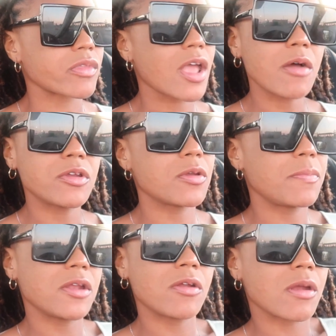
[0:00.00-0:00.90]
i don't know
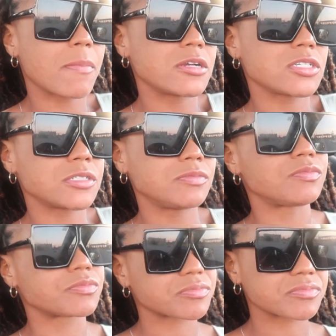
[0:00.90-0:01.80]
depending on a person
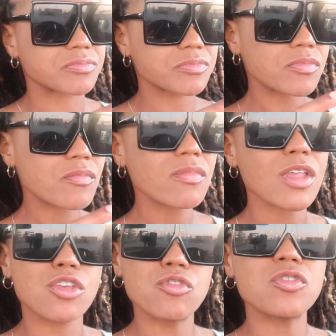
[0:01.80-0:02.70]

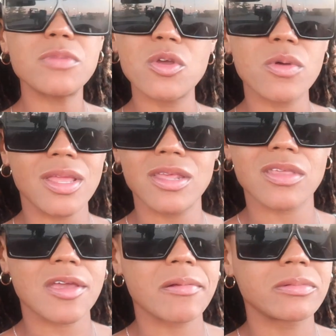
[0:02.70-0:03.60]
you just be doing
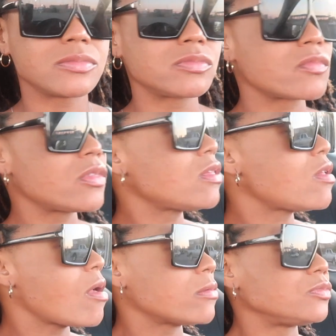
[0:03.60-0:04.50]
anything
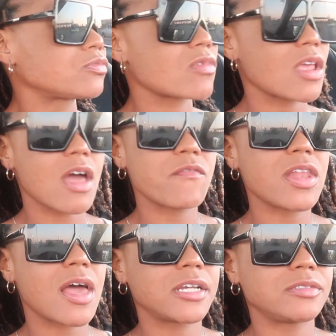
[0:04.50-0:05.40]
and I
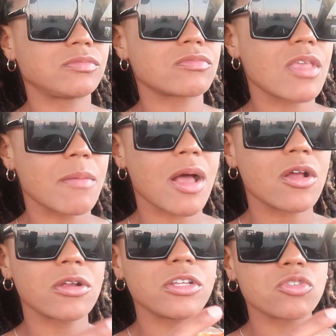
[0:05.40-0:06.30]
feel like in my
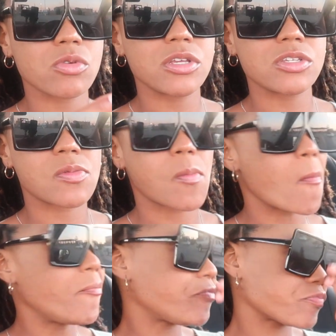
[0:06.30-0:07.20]
early 20s,
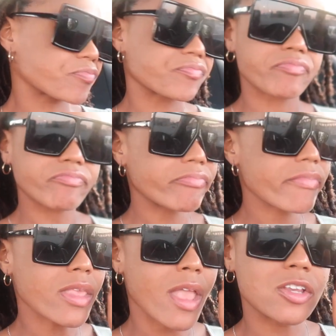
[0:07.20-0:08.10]

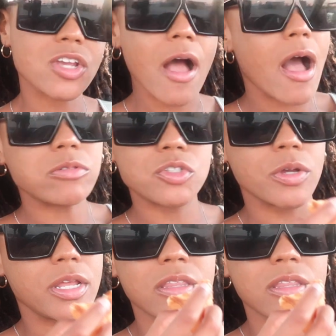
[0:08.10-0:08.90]
child, I was doing